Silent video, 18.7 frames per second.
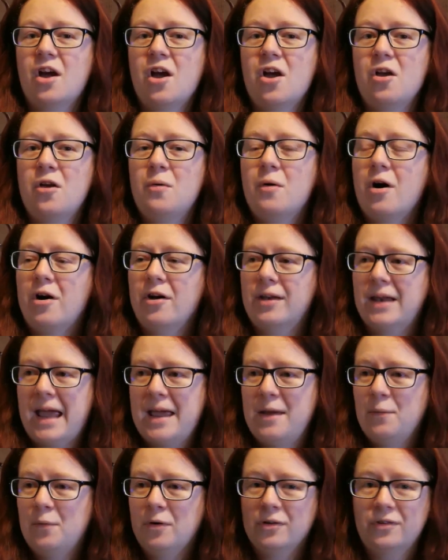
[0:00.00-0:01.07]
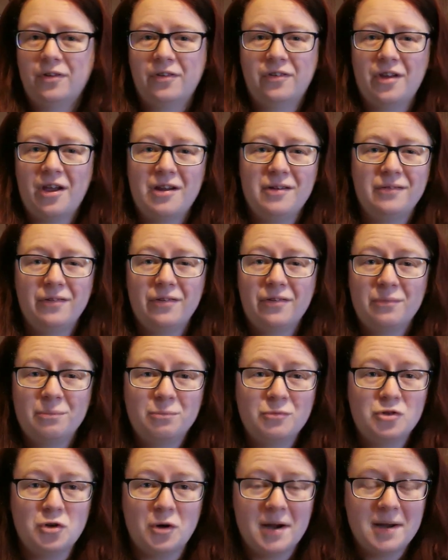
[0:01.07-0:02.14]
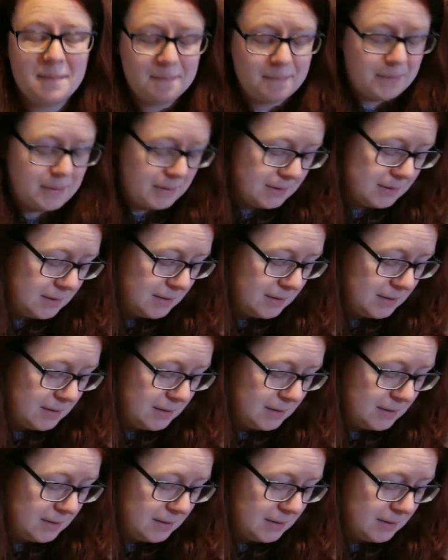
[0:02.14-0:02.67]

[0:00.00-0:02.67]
go on a Waterstones trip.